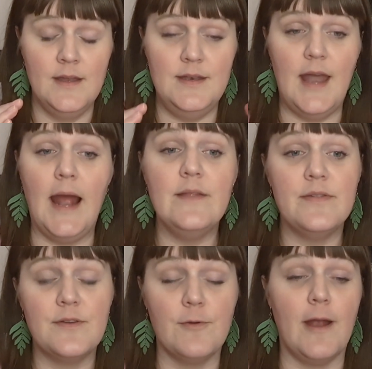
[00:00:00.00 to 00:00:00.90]

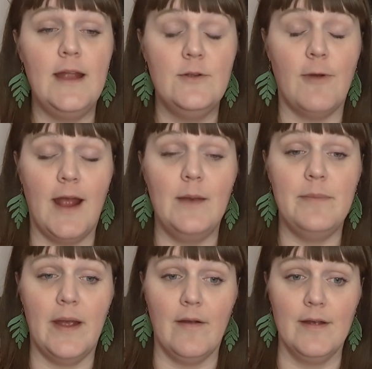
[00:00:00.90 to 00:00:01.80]
ninth great
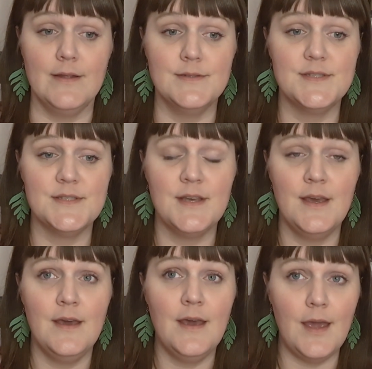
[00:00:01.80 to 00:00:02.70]
grandparents
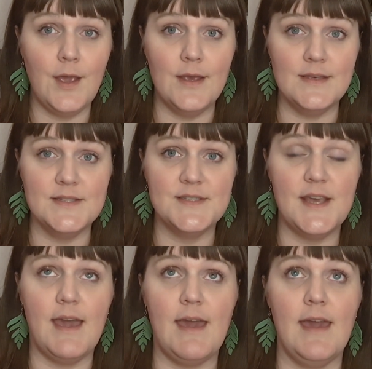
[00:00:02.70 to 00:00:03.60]
is
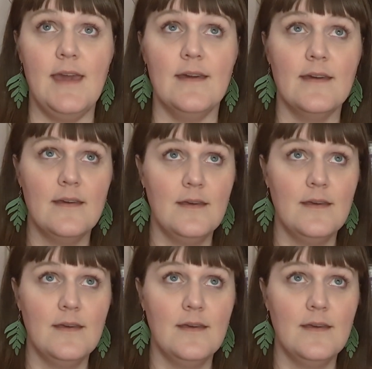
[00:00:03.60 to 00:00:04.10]
a